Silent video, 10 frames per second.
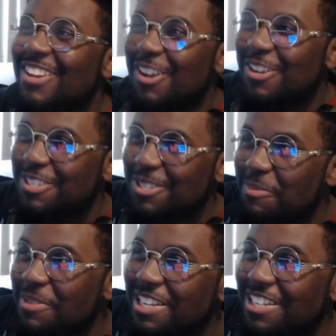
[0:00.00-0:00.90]

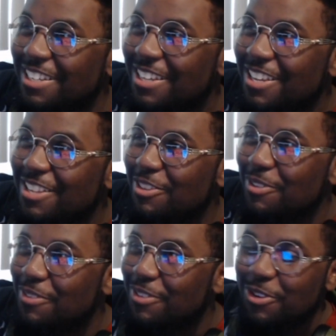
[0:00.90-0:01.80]
Summoning
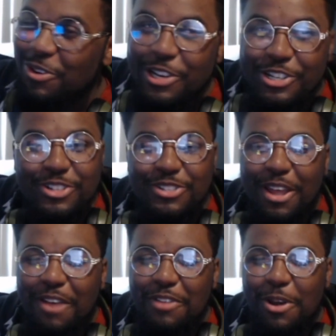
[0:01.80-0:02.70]
the creatures
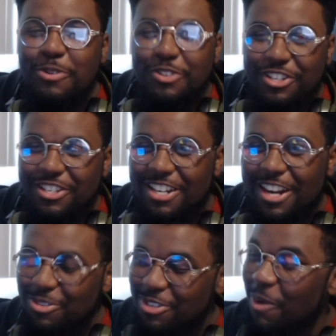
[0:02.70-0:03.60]
of the ocean, and I was like,